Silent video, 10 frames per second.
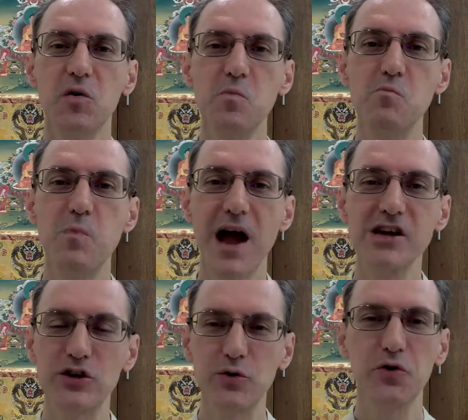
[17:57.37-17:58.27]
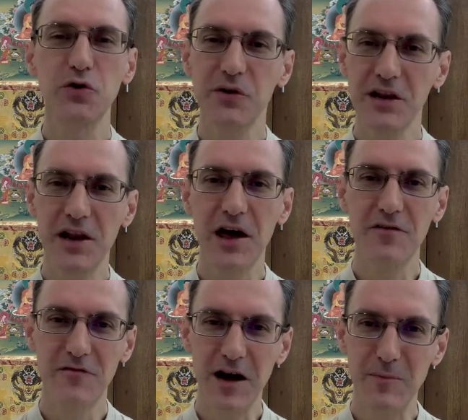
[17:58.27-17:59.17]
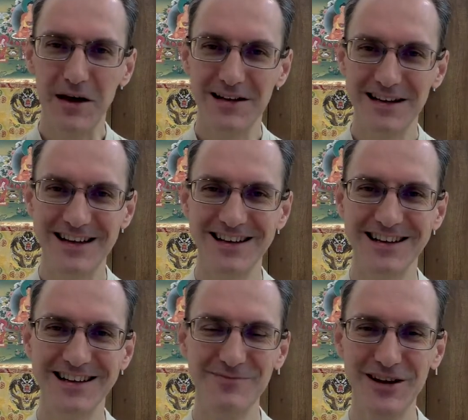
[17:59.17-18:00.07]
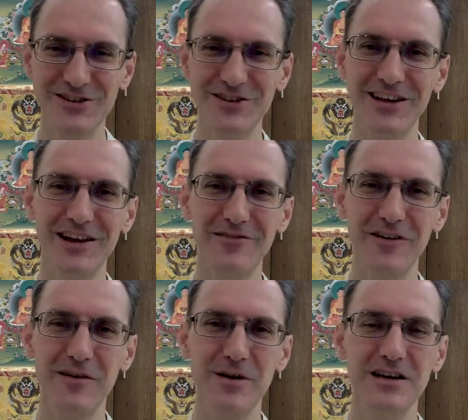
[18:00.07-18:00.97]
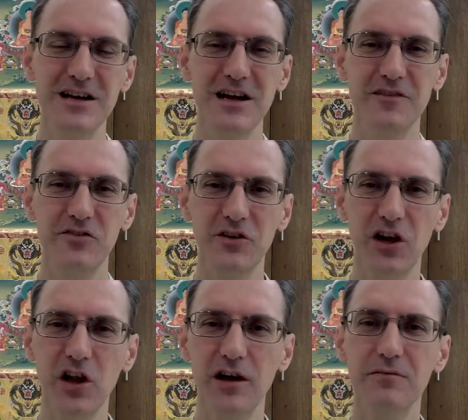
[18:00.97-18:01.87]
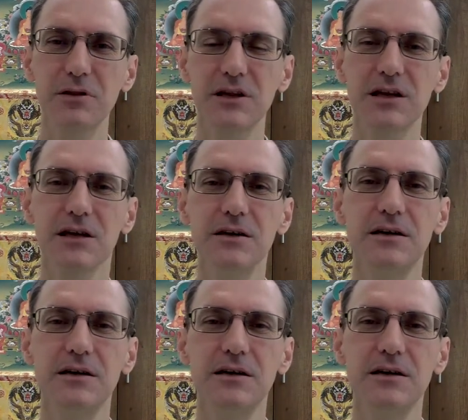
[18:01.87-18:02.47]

make sure you get enough fiber. Make sure you get enough fiber. If you're doing a lot of sitting,